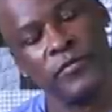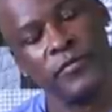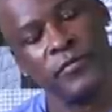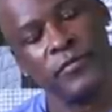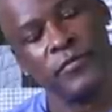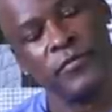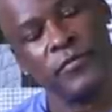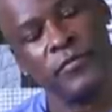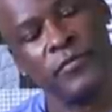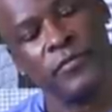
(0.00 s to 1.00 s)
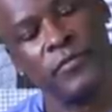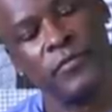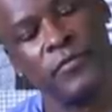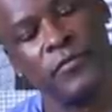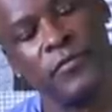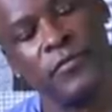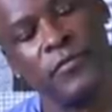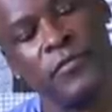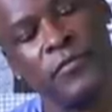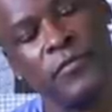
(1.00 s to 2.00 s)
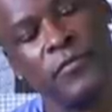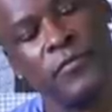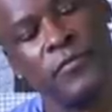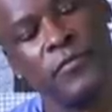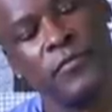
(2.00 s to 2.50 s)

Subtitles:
(silence)